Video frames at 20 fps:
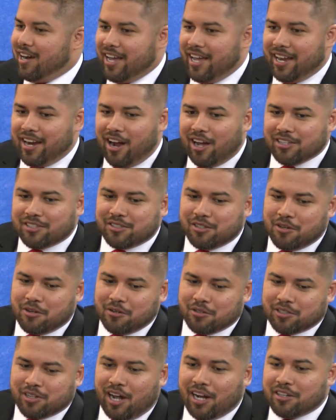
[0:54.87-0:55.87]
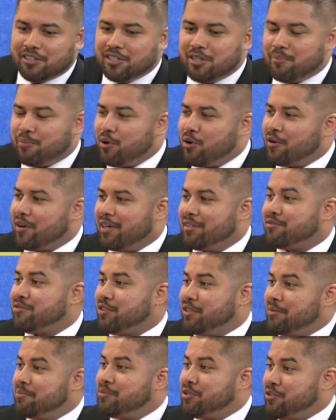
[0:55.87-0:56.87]
And also scholarship programs
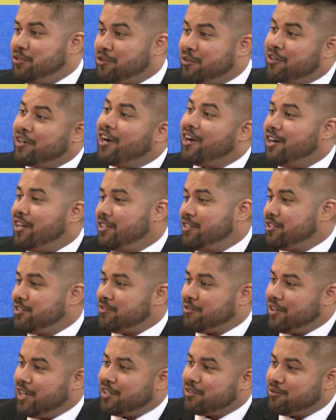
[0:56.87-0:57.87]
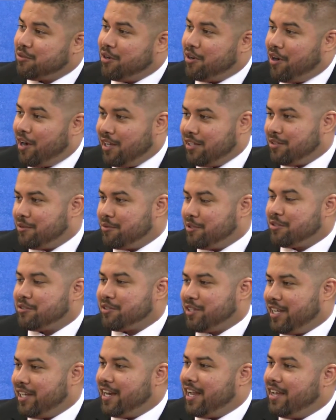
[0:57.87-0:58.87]
for them to join our industry as well on the real
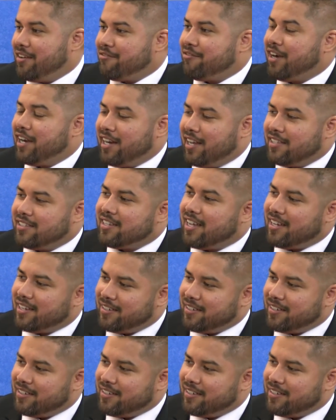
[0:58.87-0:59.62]
estate and finance side.